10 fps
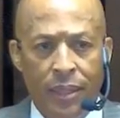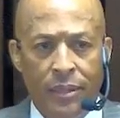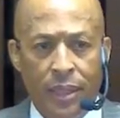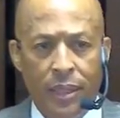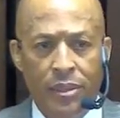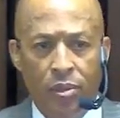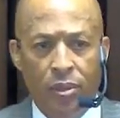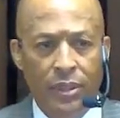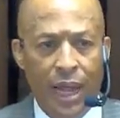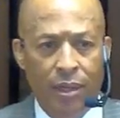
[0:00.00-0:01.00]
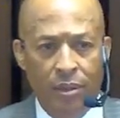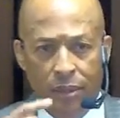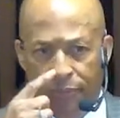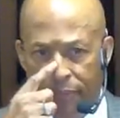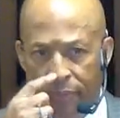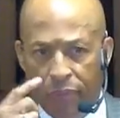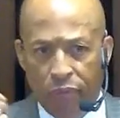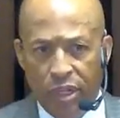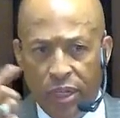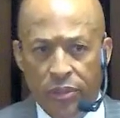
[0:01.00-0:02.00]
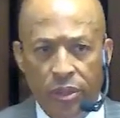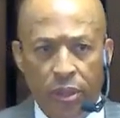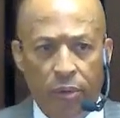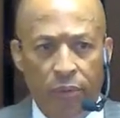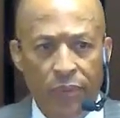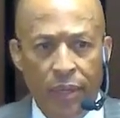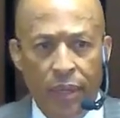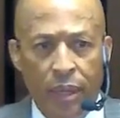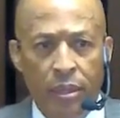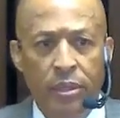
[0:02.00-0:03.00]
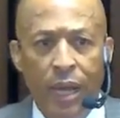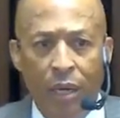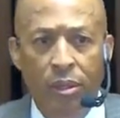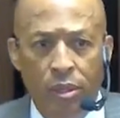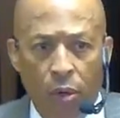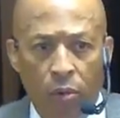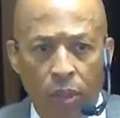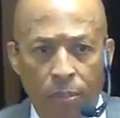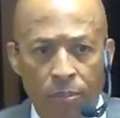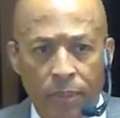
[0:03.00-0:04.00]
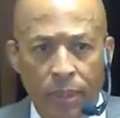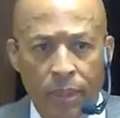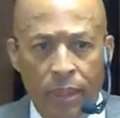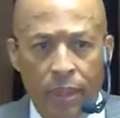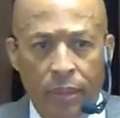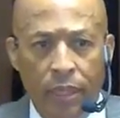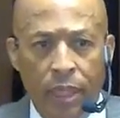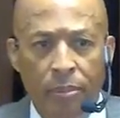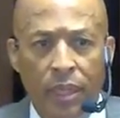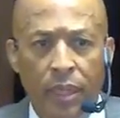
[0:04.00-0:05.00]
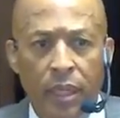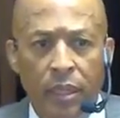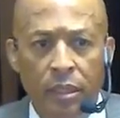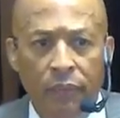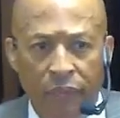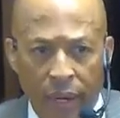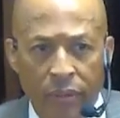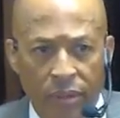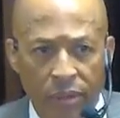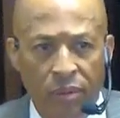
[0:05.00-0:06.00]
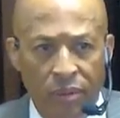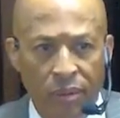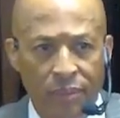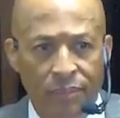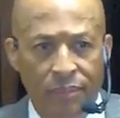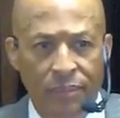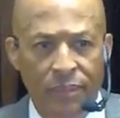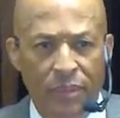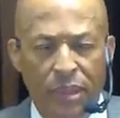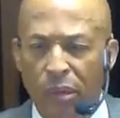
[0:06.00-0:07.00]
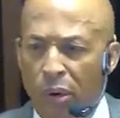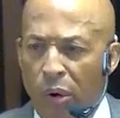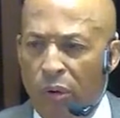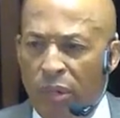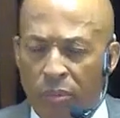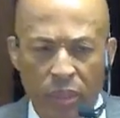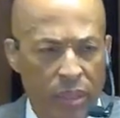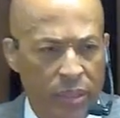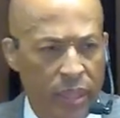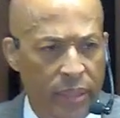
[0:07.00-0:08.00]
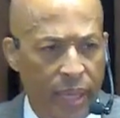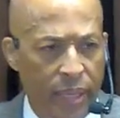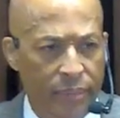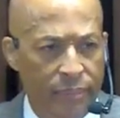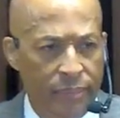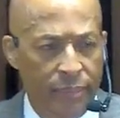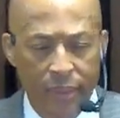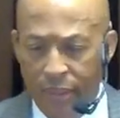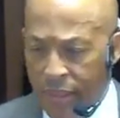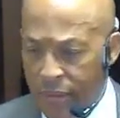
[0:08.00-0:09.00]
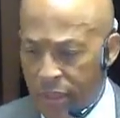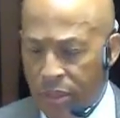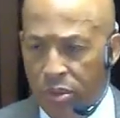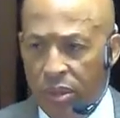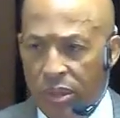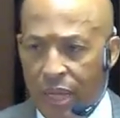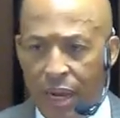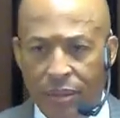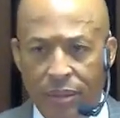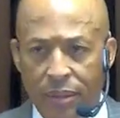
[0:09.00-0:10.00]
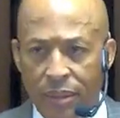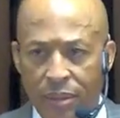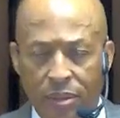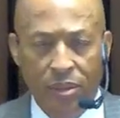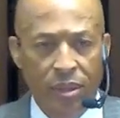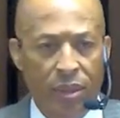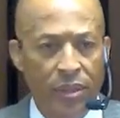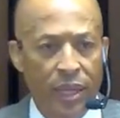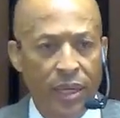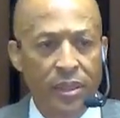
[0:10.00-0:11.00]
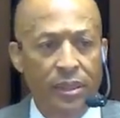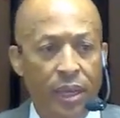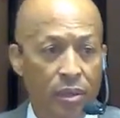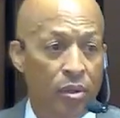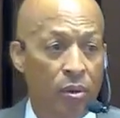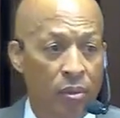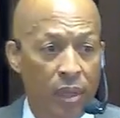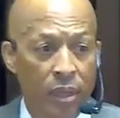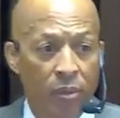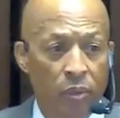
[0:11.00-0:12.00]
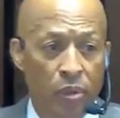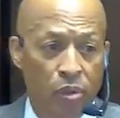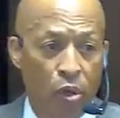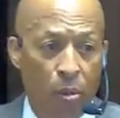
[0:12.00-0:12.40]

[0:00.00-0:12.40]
He said he saw a doctor three years ago, and the doctor told him that he better get his affairs in order. He said it hurt him when he said that. He said he saw the doctor just the other day, and he said, You know, when you